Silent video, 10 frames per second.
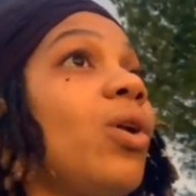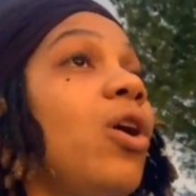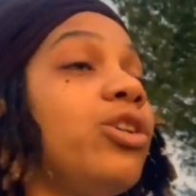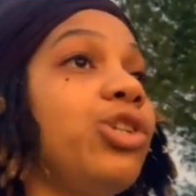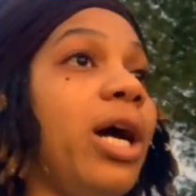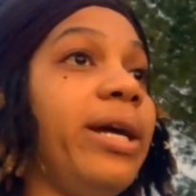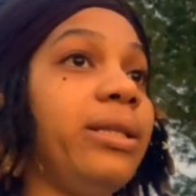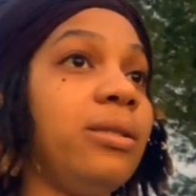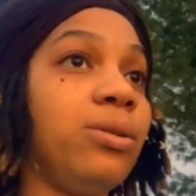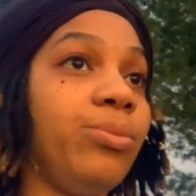are
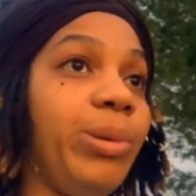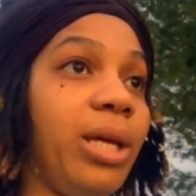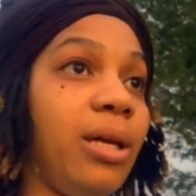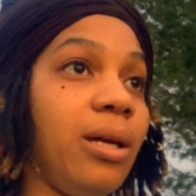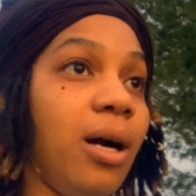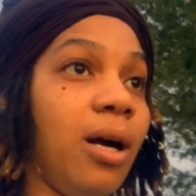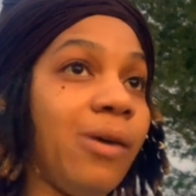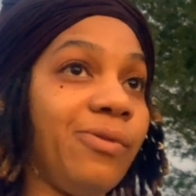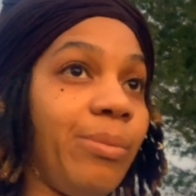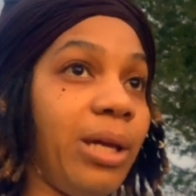trying to be a
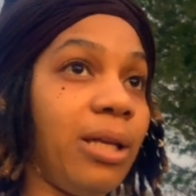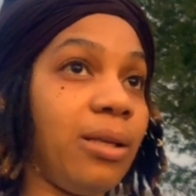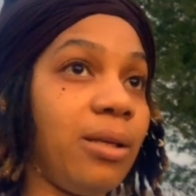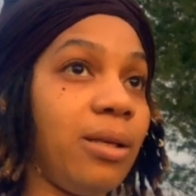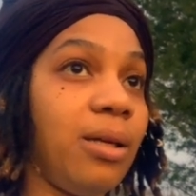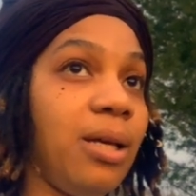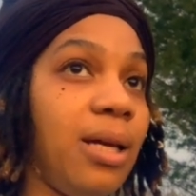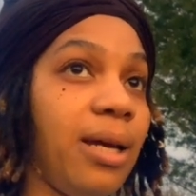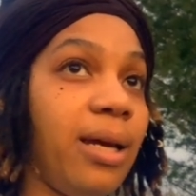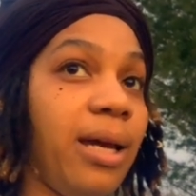government
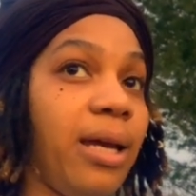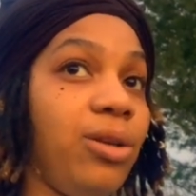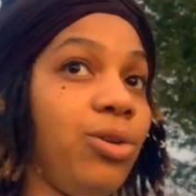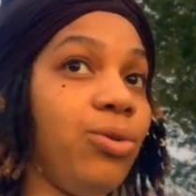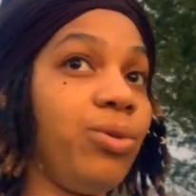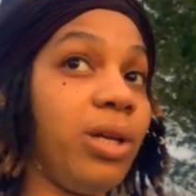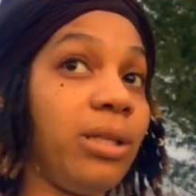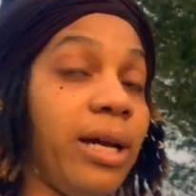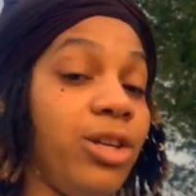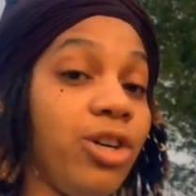and you
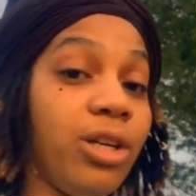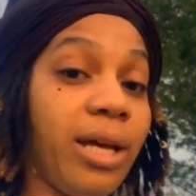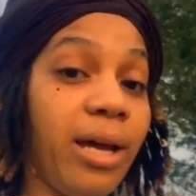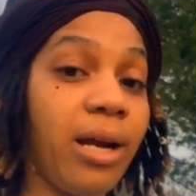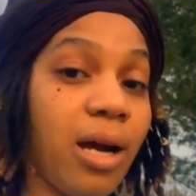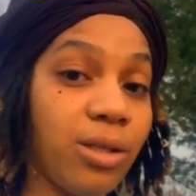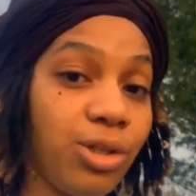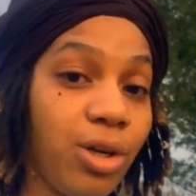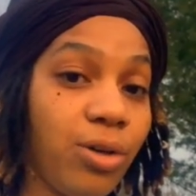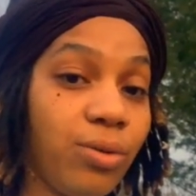think that you're the head
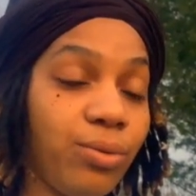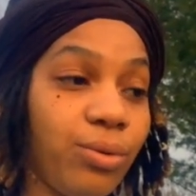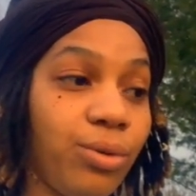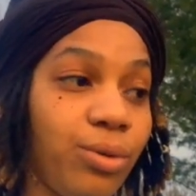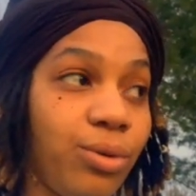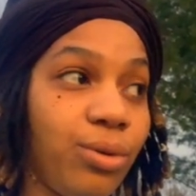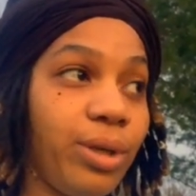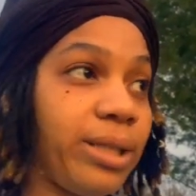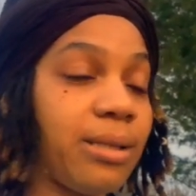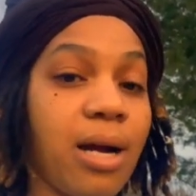honcho,
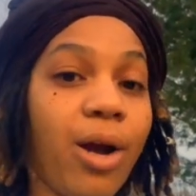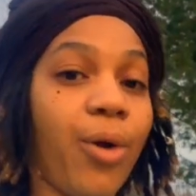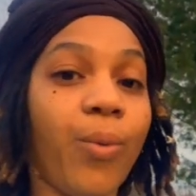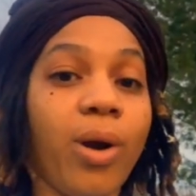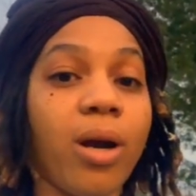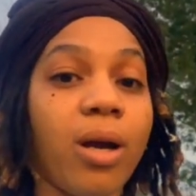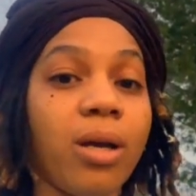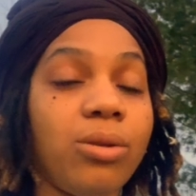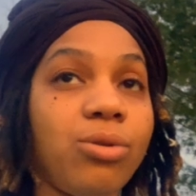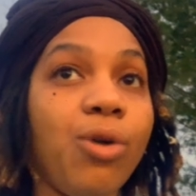it's not going to work.
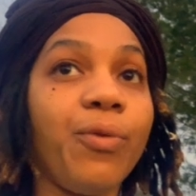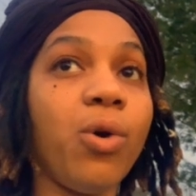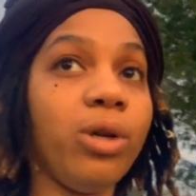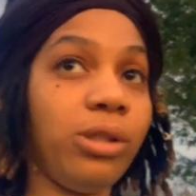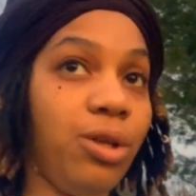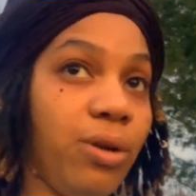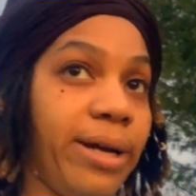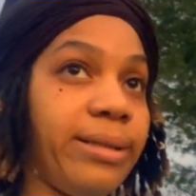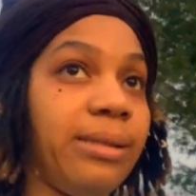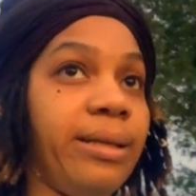So, of course, the
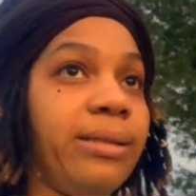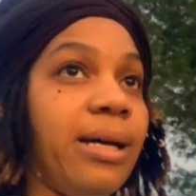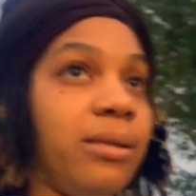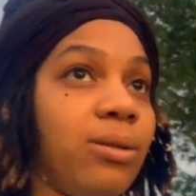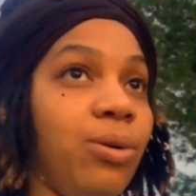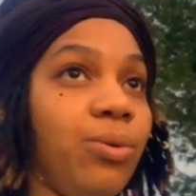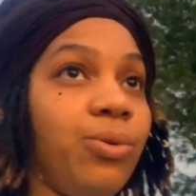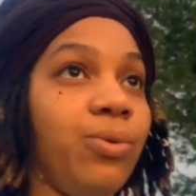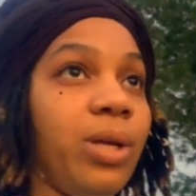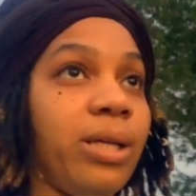United States has to go
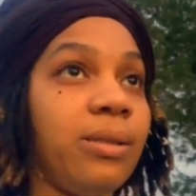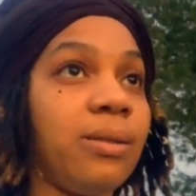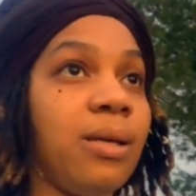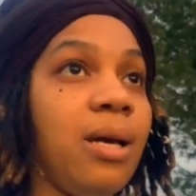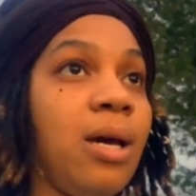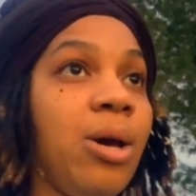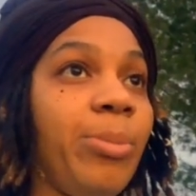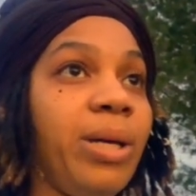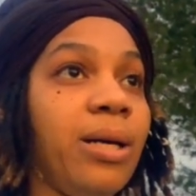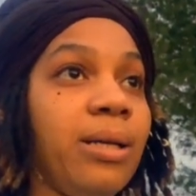through this
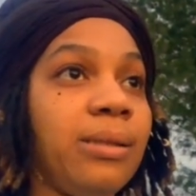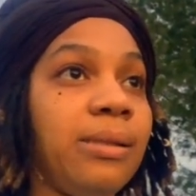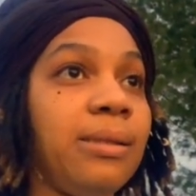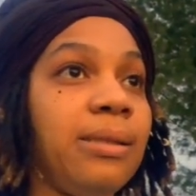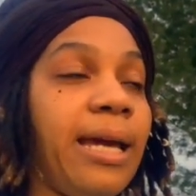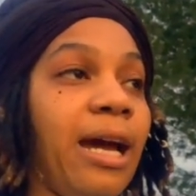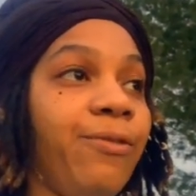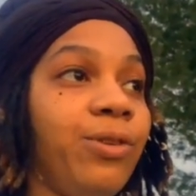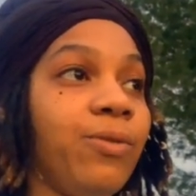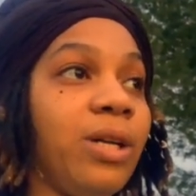because they
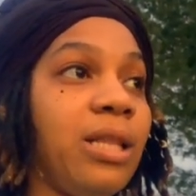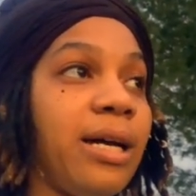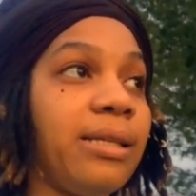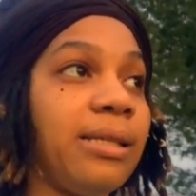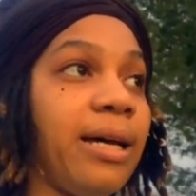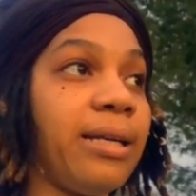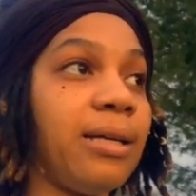have to realize that